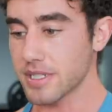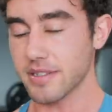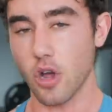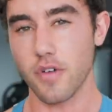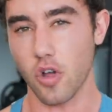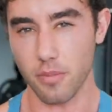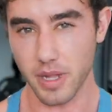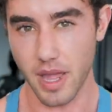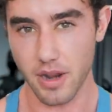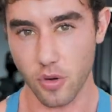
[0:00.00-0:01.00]
tend to
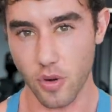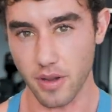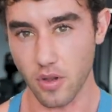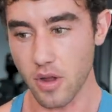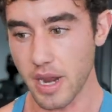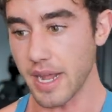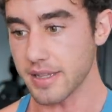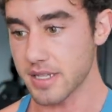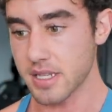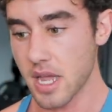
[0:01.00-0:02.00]
overcomplicate it quite a lot.
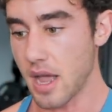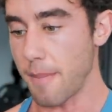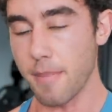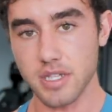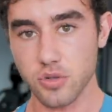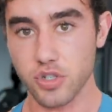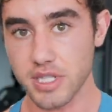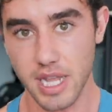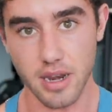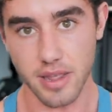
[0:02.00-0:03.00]
It's a muscle just
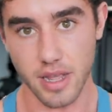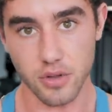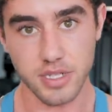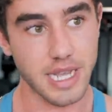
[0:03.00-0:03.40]
like anything else.